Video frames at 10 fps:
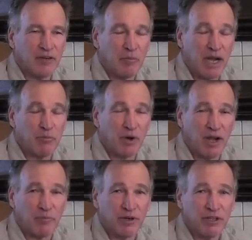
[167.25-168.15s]
My
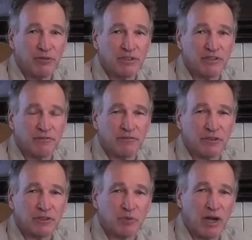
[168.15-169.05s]
property was the
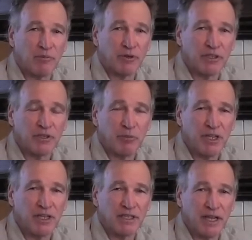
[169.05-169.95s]
first property to
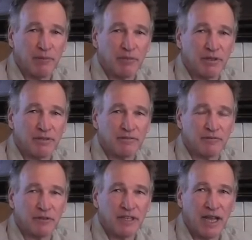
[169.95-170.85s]
be condemned
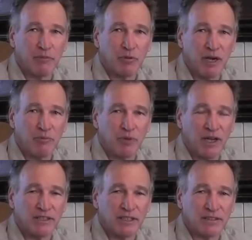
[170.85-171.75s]
for the Applewhite
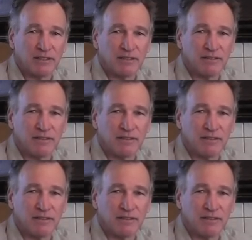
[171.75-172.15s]
project,